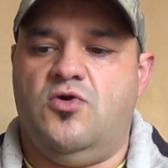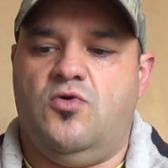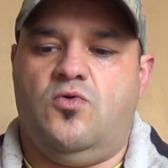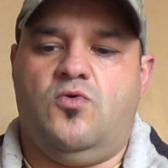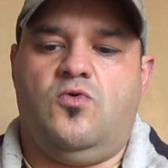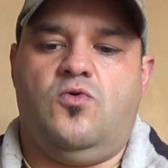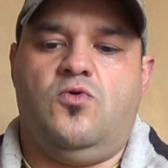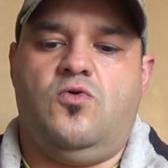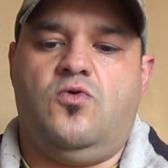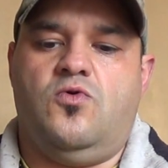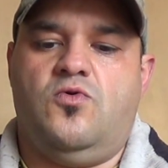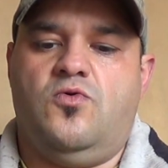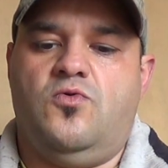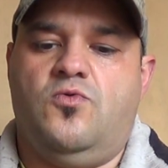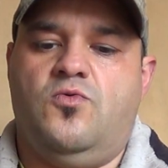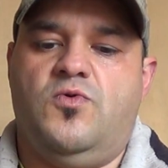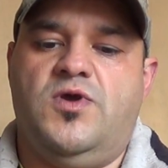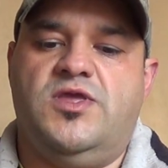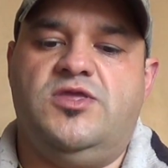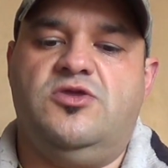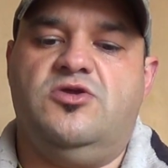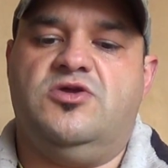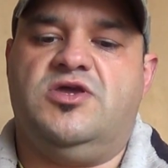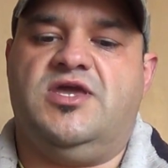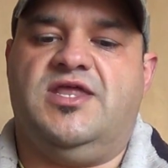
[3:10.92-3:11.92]
or
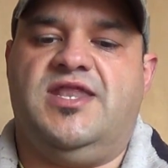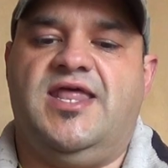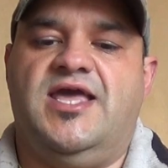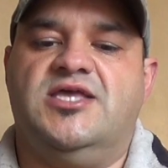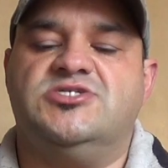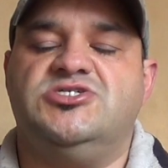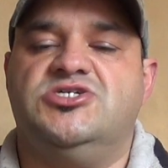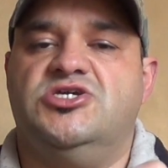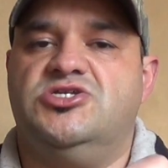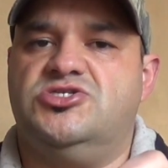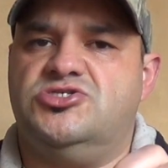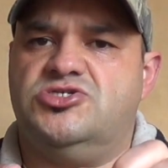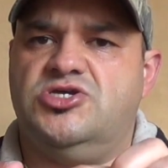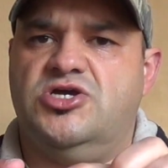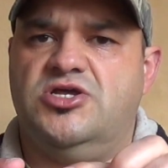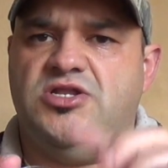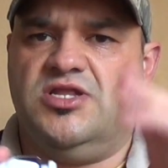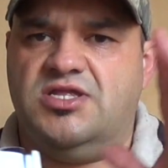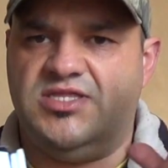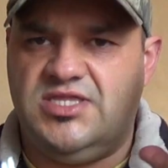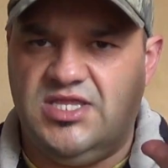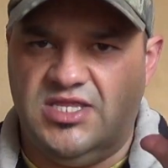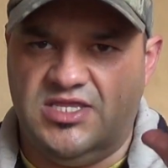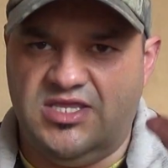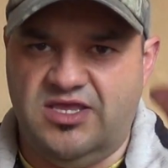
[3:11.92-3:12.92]
when you can actually turn
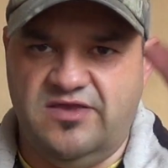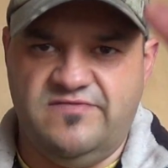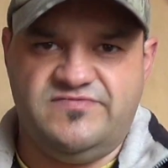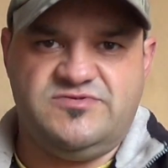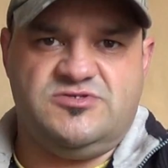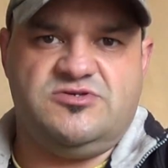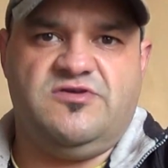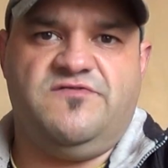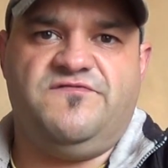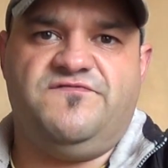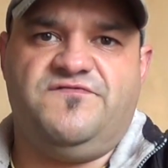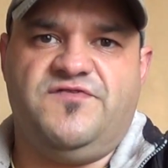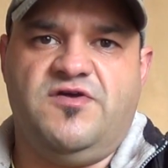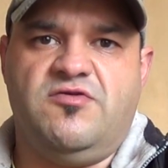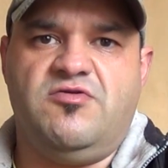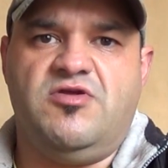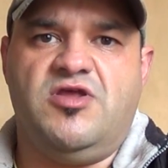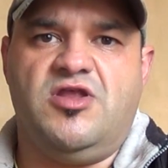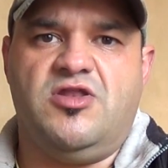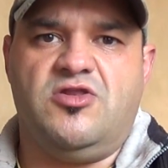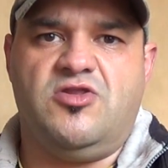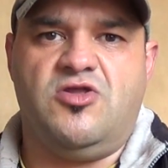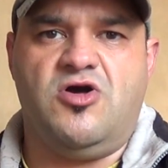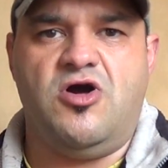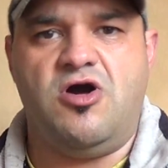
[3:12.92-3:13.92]
it, it gives you a
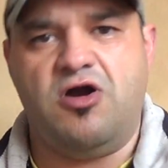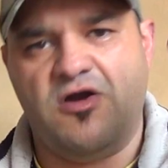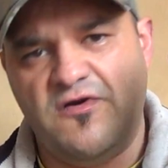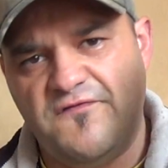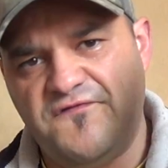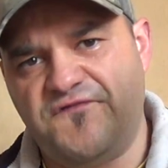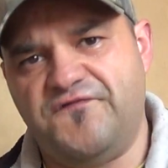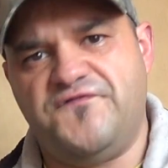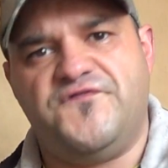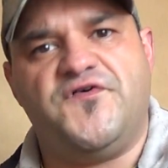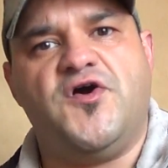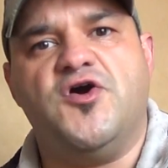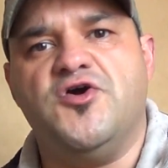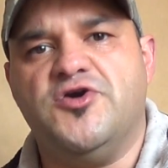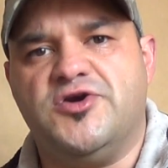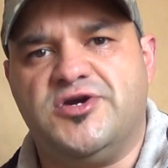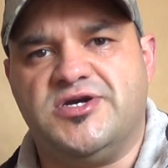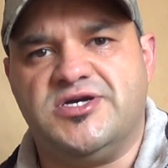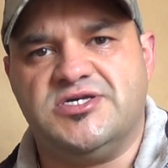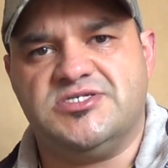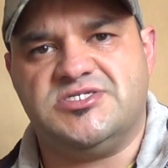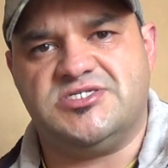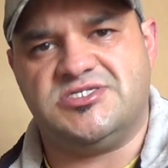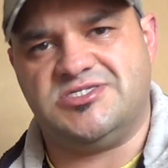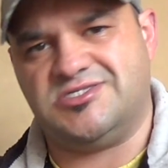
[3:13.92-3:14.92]
very long
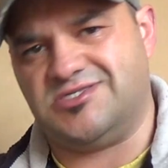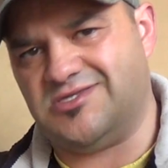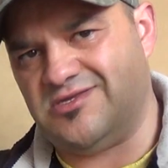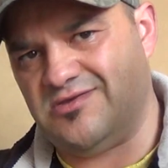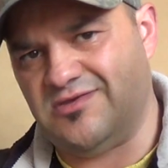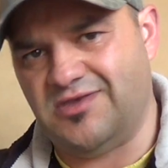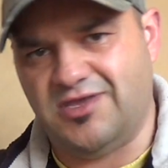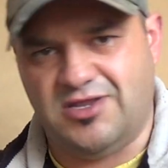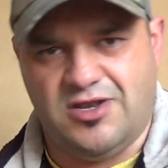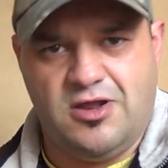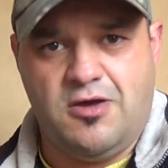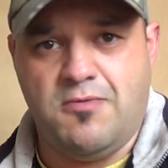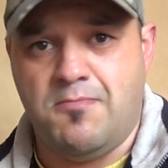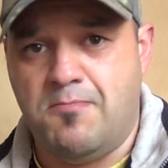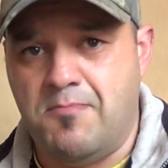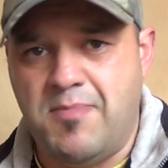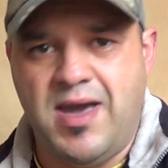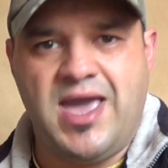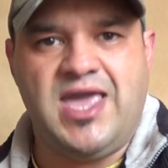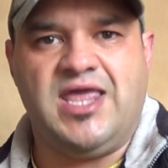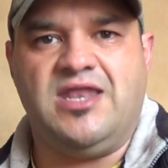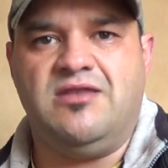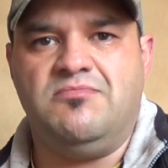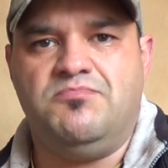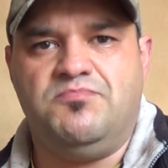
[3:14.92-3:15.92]
focused, you know,
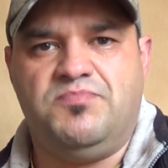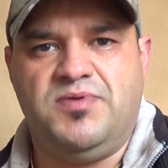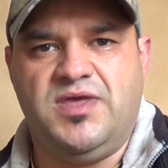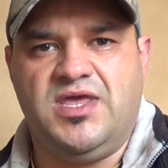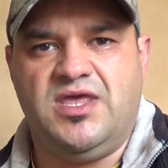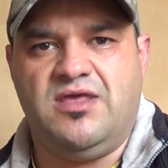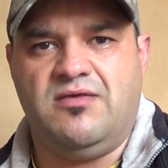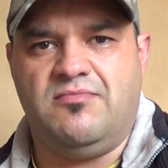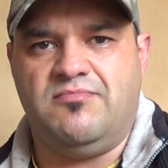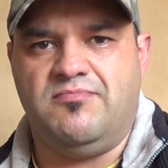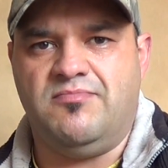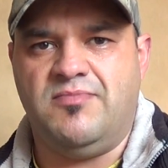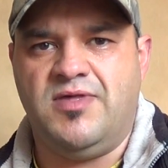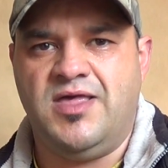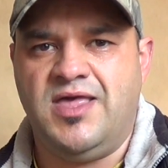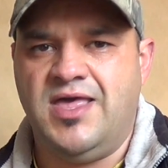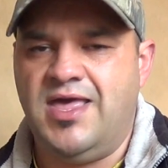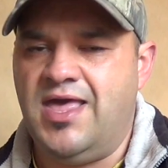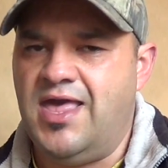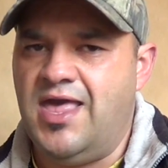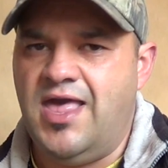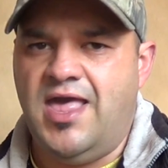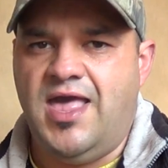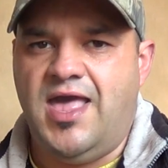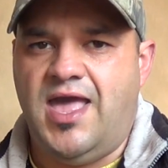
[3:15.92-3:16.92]
main beam.
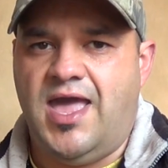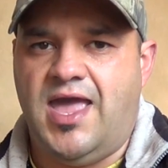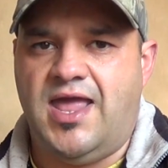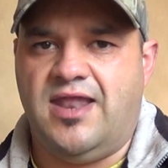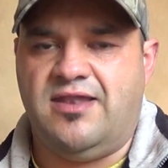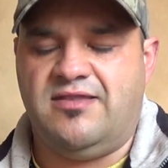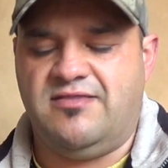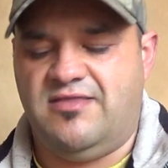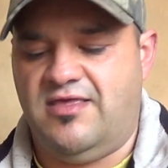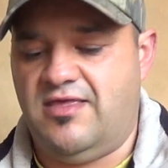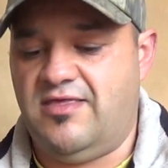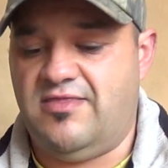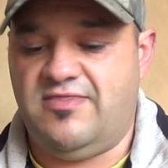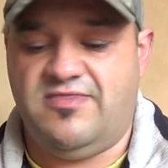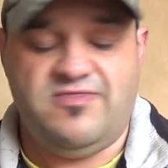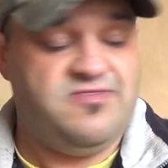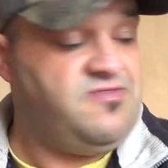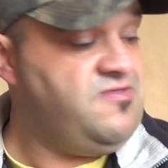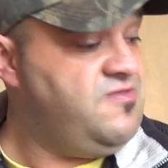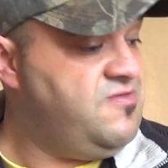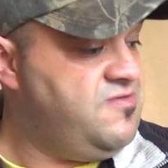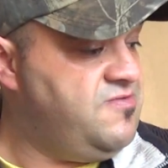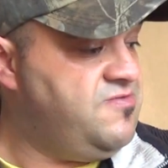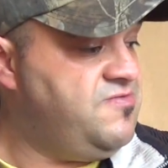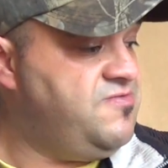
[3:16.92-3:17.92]
And
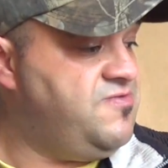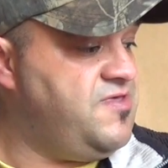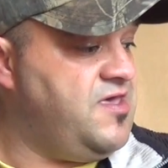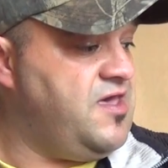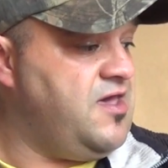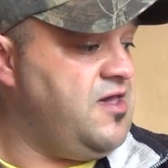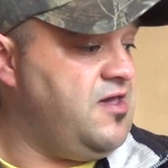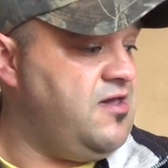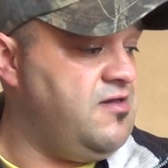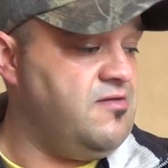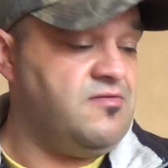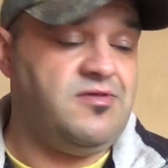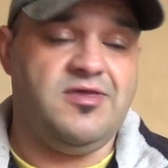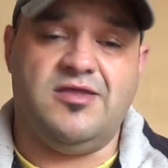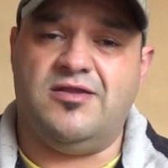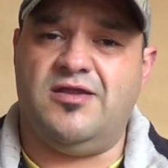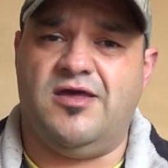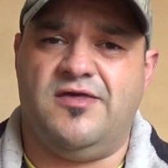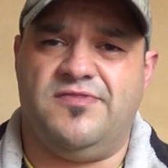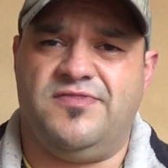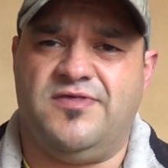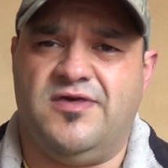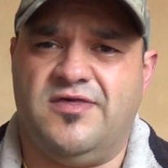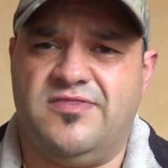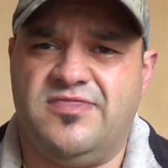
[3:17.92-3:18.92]

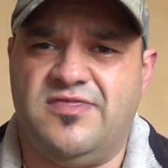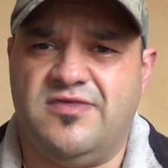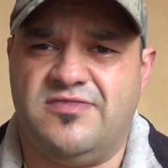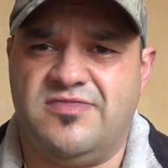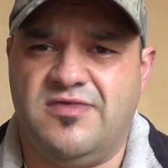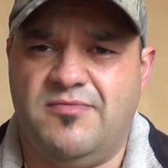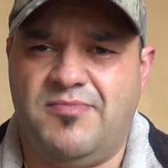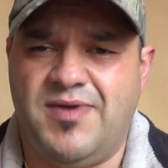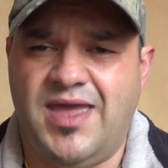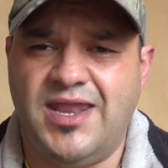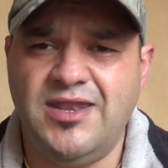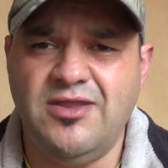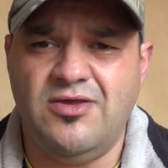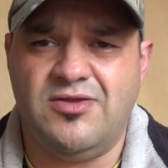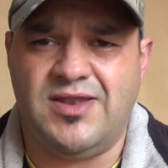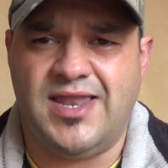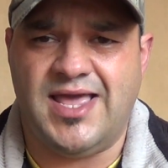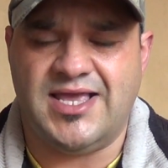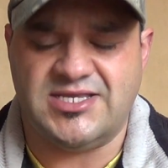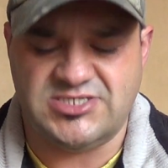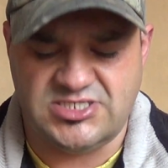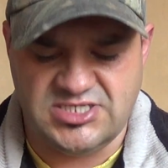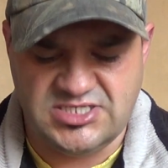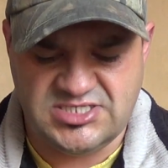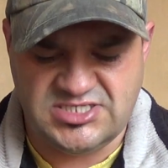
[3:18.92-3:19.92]
the manual
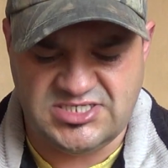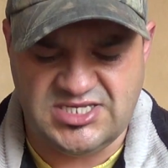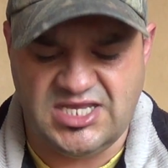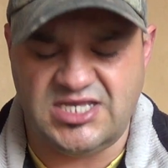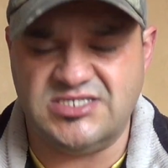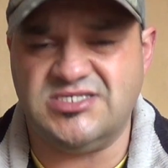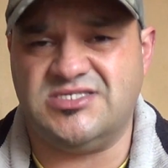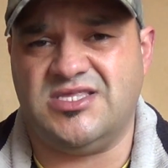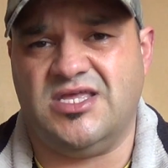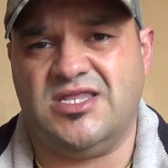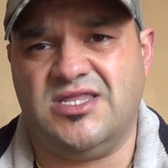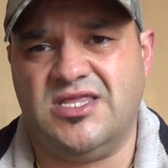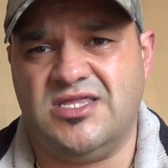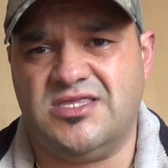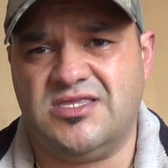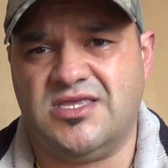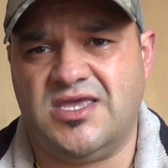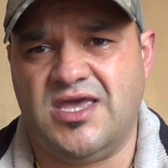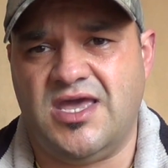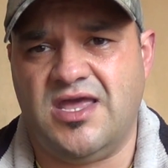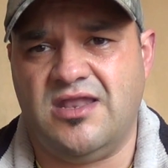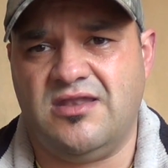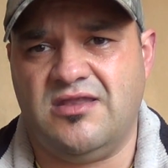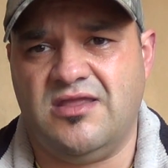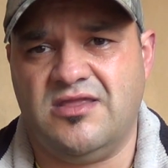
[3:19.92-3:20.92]
actually says that it
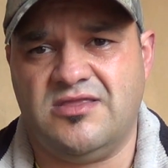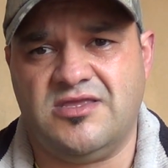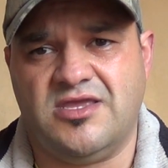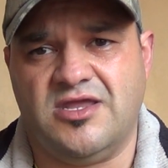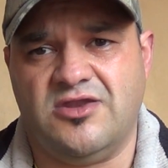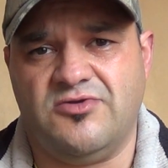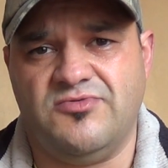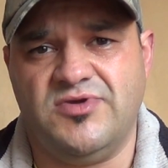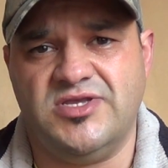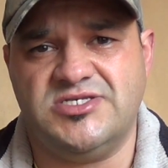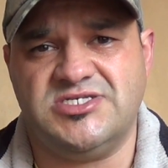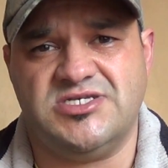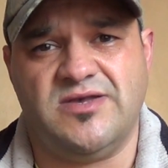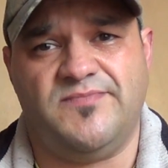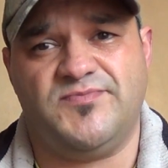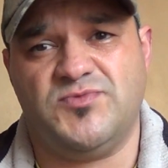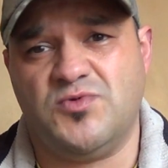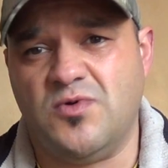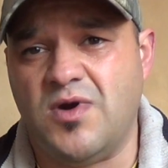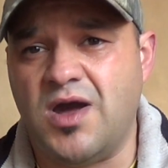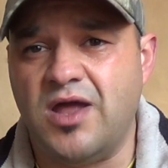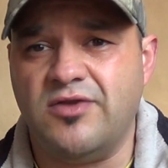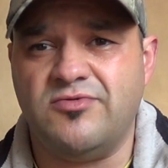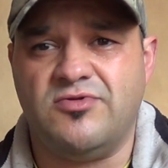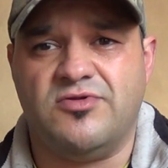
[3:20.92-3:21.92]
can reach up
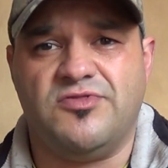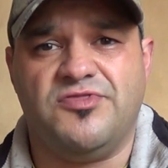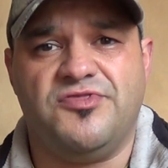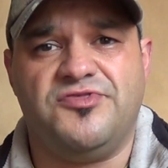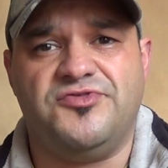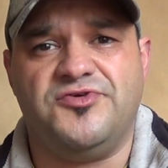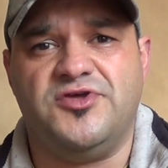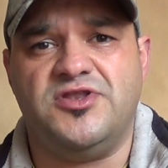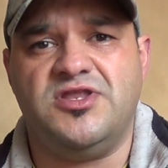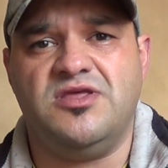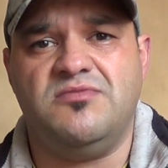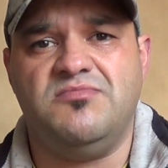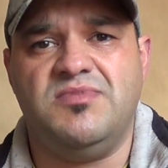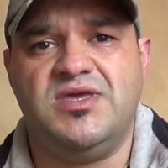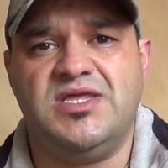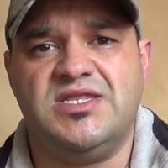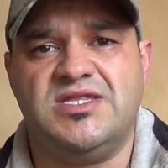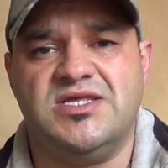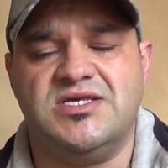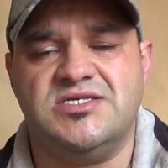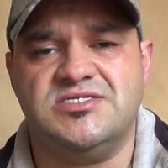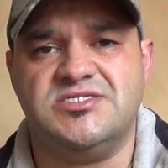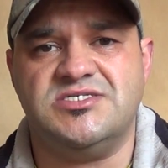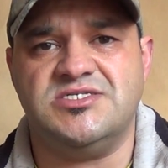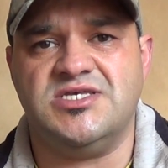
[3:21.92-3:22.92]
to 130
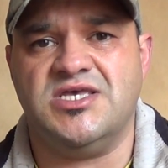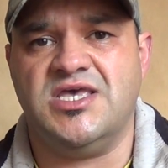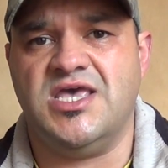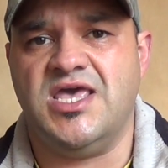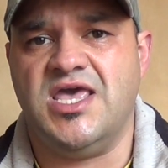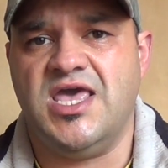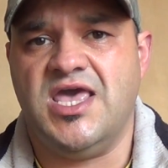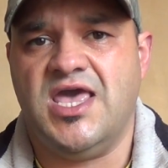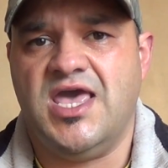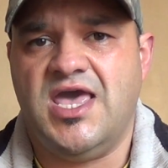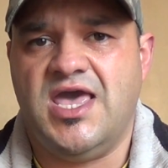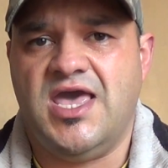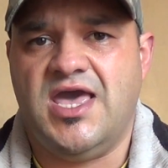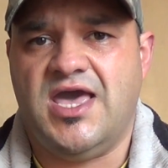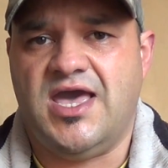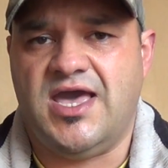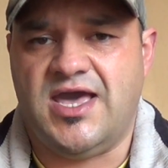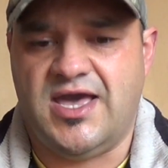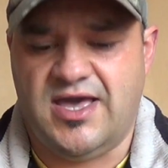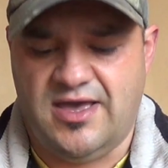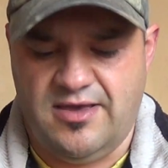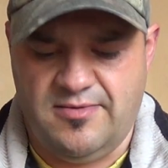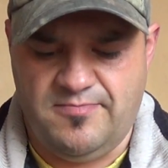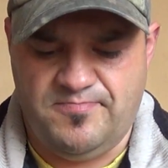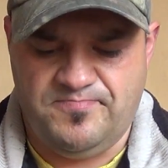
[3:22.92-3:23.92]
meters.
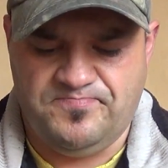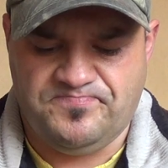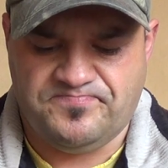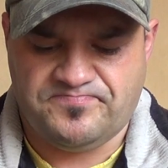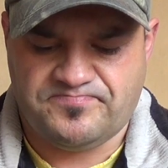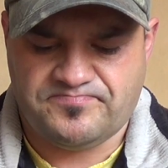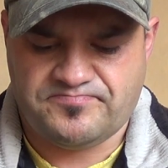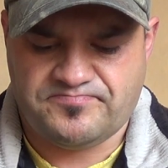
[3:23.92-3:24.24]
So